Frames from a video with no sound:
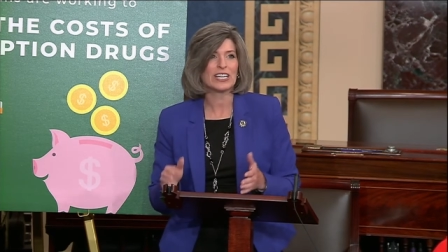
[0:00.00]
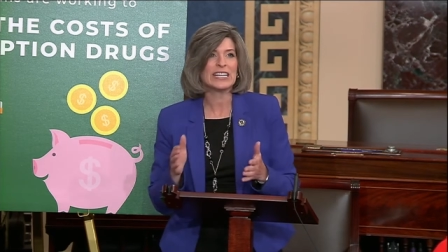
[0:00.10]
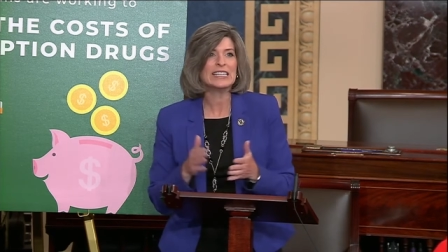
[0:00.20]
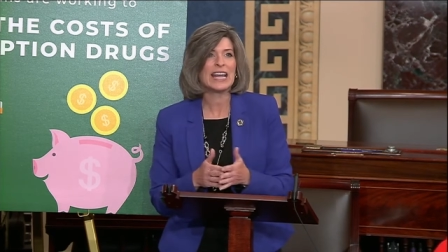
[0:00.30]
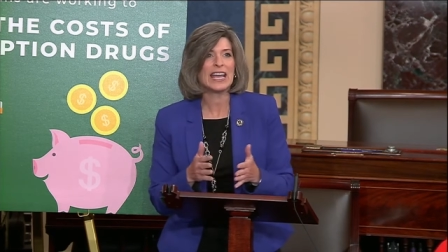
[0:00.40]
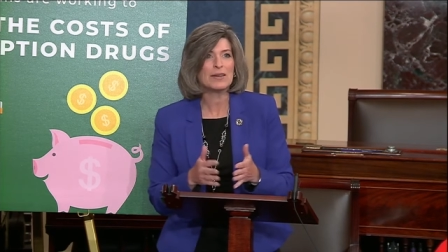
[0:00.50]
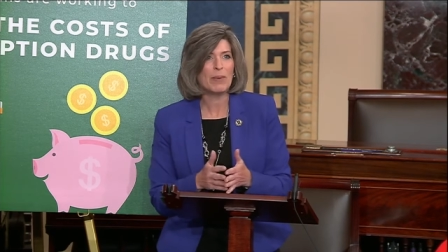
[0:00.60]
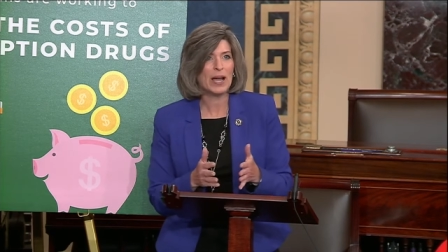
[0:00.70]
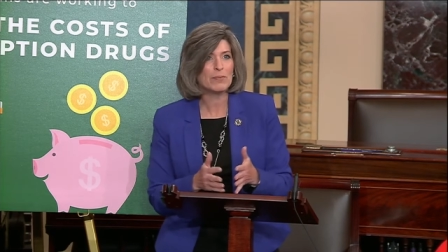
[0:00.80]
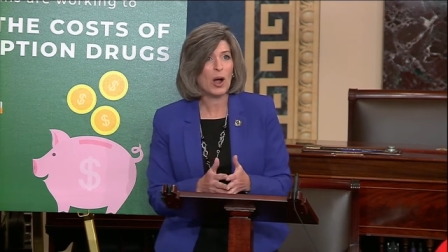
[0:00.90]
in a
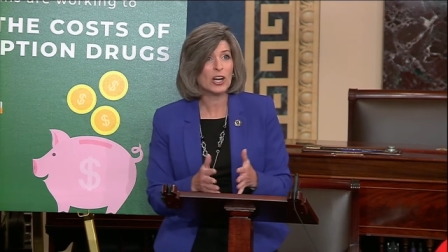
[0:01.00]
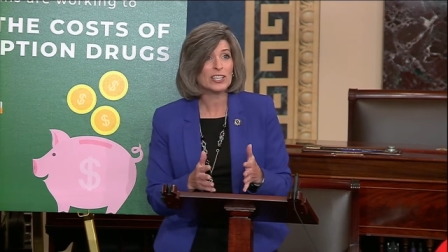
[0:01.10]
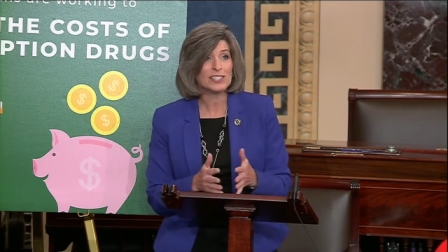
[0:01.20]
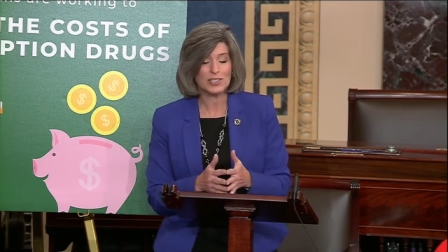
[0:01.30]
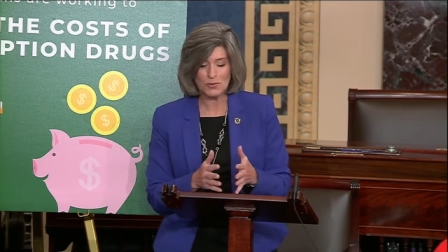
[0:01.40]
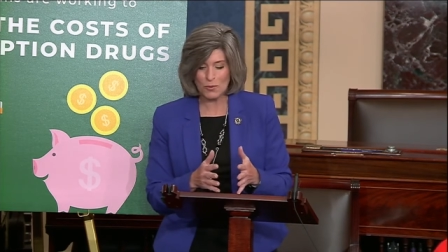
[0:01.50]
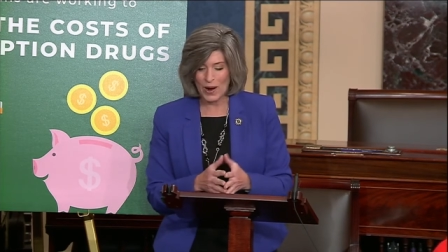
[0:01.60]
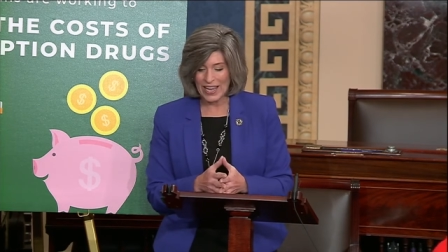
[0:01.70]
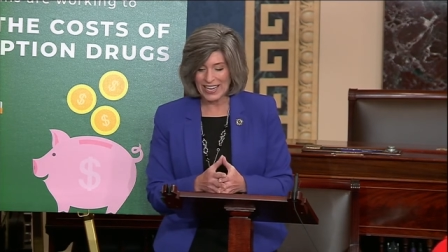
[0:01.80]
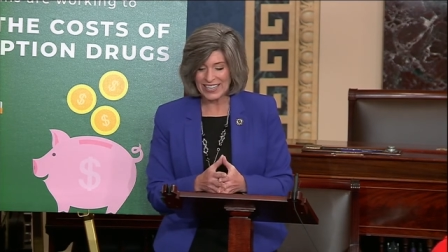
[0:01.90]
bipartisan
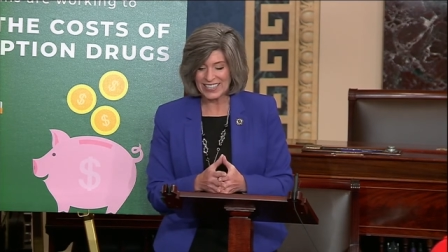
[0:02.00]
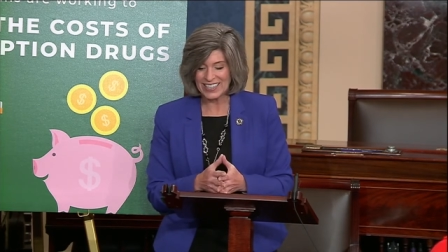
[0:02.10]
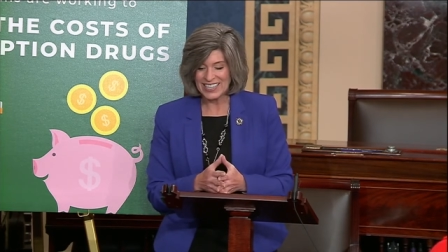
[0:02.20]
way